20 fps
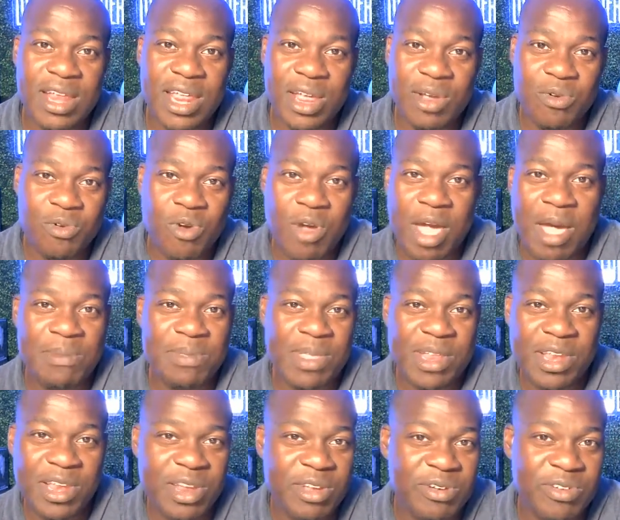and grab the
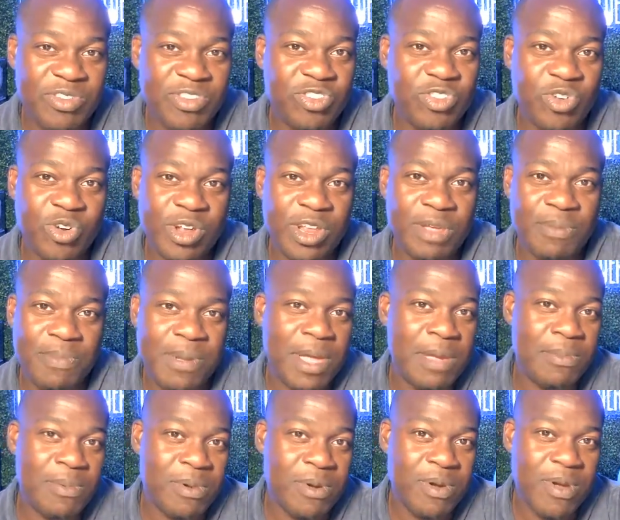nearest toilet
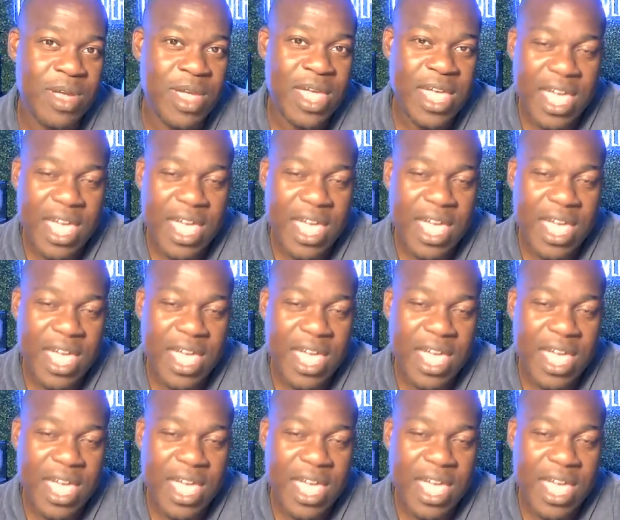paper